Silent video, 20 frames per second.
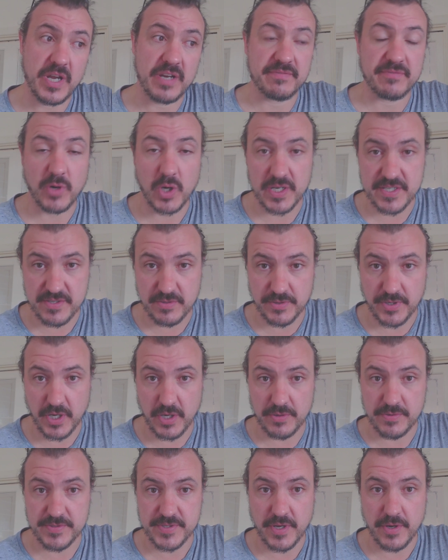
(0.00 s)
advice on
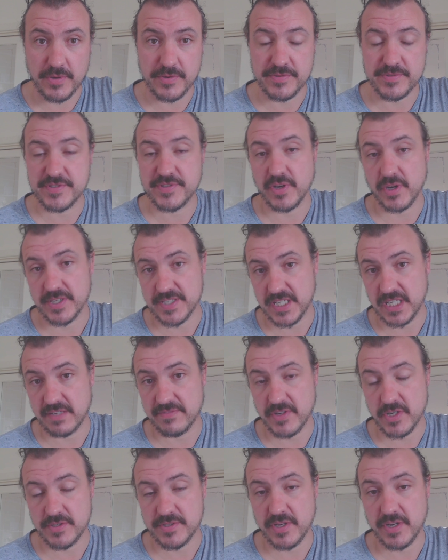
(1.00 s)
ozone, sizing
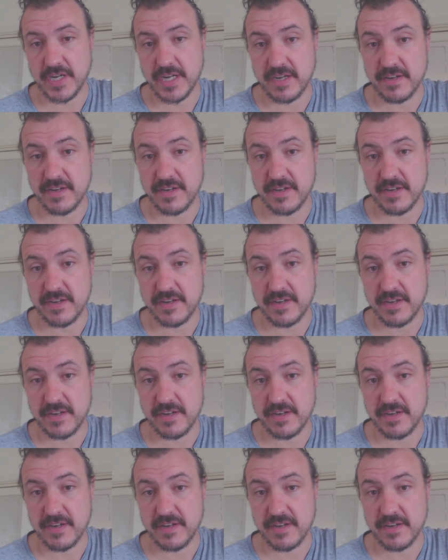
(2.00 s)
of ozone,